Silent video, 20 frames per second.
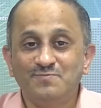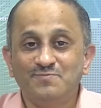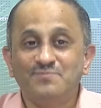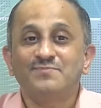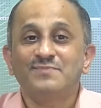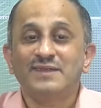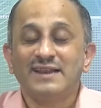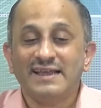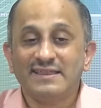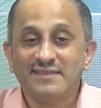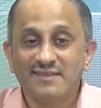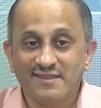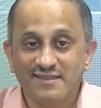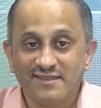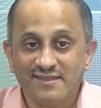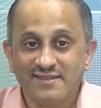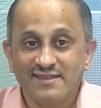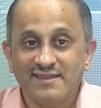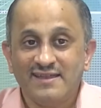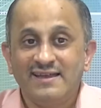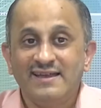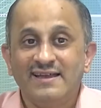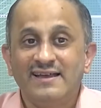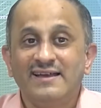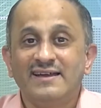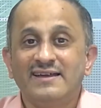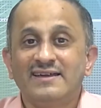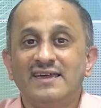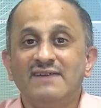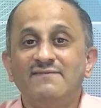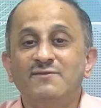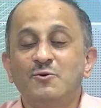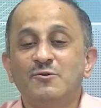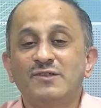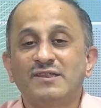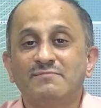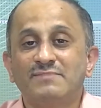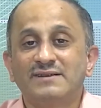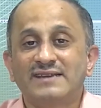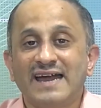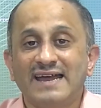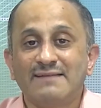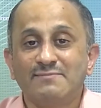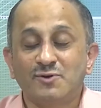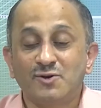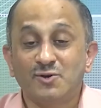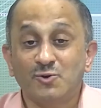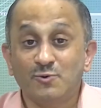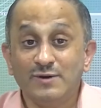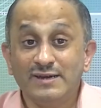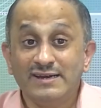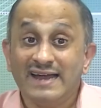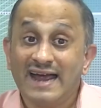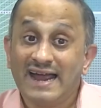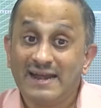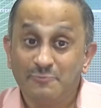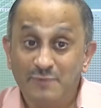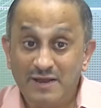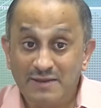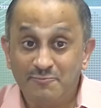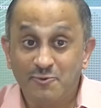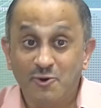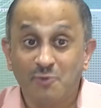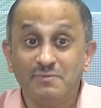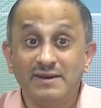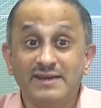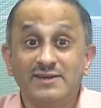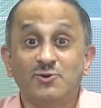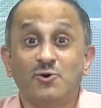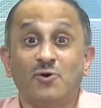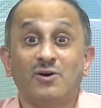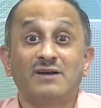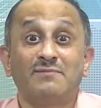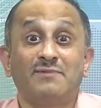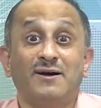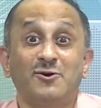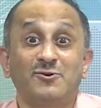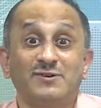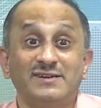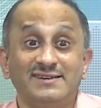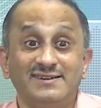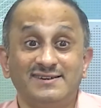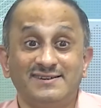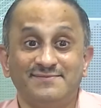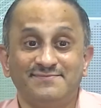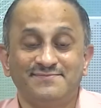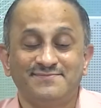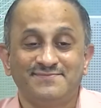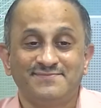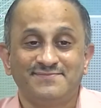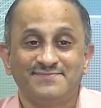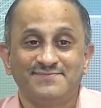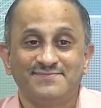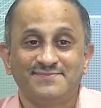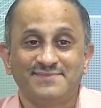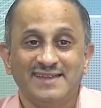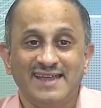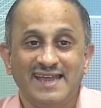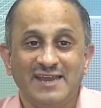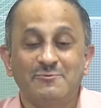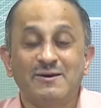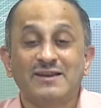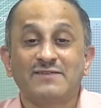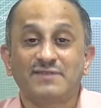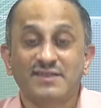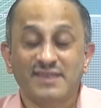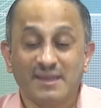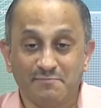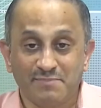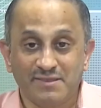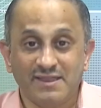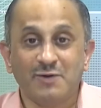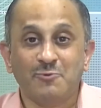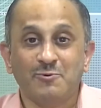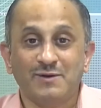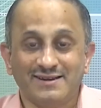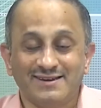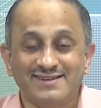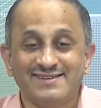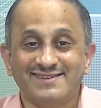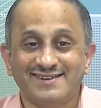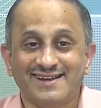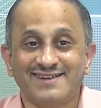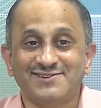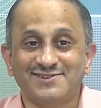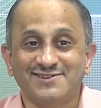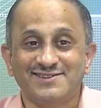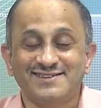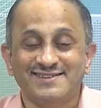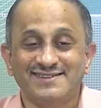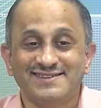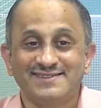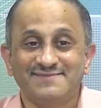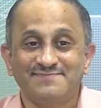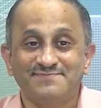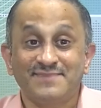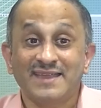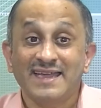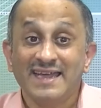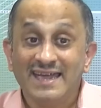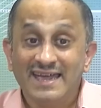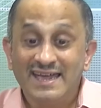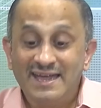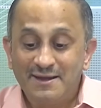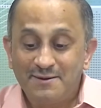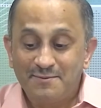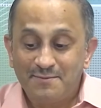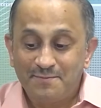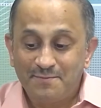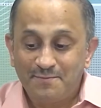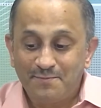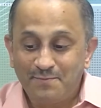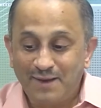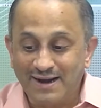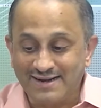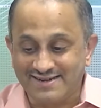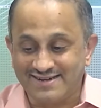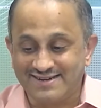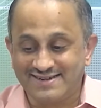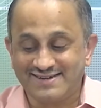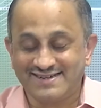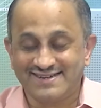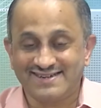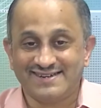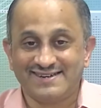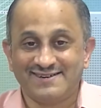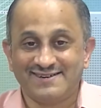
Let us give you some time to do it, and we will probably talk about it in one of the subsequent discussions. But